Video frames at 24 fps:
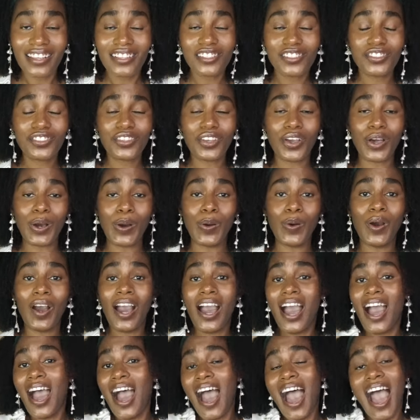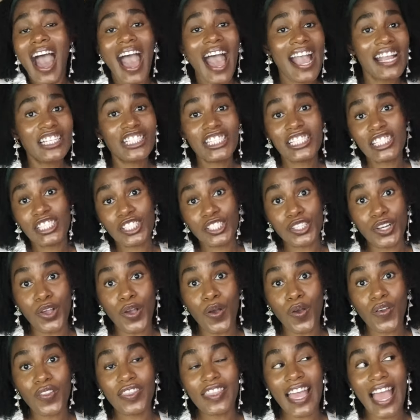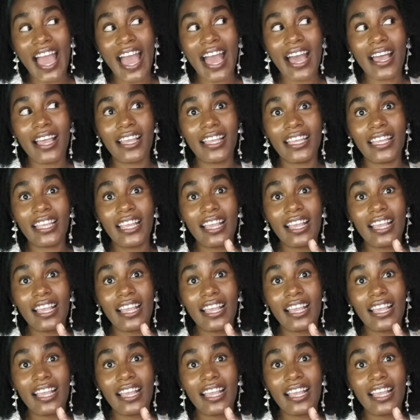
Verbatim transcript: So I just know that